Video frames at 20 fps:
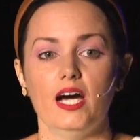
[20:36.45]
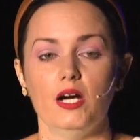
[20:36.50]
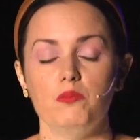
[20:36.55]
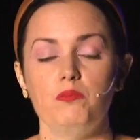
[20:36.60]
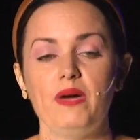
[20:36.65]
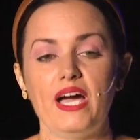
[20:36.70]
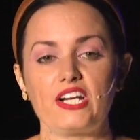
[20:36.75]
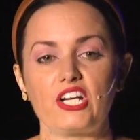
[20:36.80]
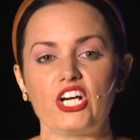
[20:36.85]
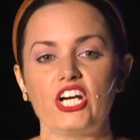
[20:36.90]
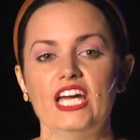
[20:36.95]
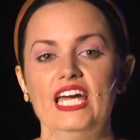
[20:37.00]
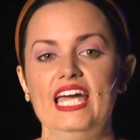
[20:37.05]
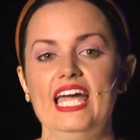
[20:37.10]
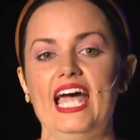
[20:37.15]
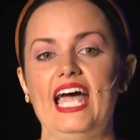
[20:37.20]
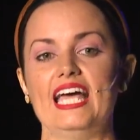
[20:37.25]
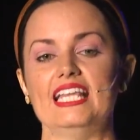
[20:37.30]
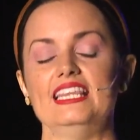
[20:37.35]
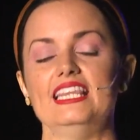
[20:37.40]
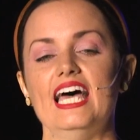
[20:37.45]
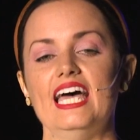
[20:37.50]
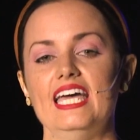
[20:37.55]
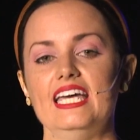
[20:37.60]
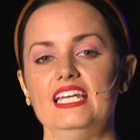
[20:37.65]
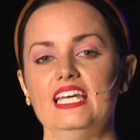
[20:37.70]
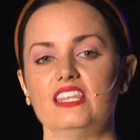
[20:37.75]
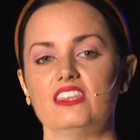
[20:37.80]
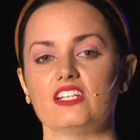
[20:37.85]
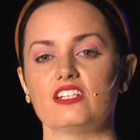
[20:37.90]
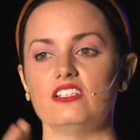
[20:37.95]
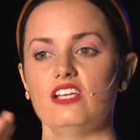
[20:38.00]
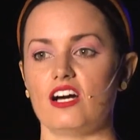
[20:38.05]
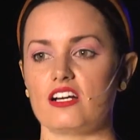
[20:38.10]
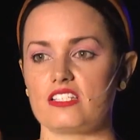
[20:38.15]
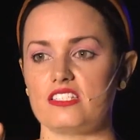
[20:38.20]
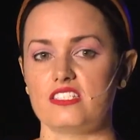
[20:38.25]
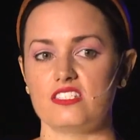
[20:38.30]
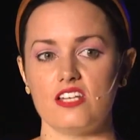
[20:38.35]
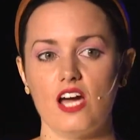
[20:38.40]
uh, better, and then the
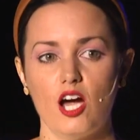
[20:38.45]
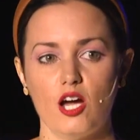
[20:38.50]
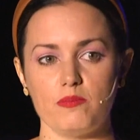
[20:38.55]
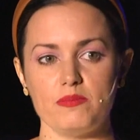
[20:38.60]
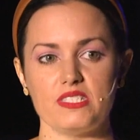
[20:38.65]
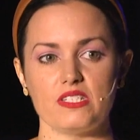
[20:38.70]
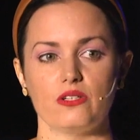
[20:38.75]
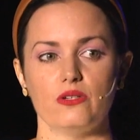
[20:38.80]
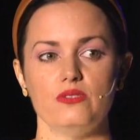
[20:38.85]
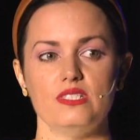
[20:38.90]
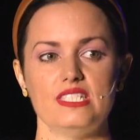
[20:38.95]
clock stops.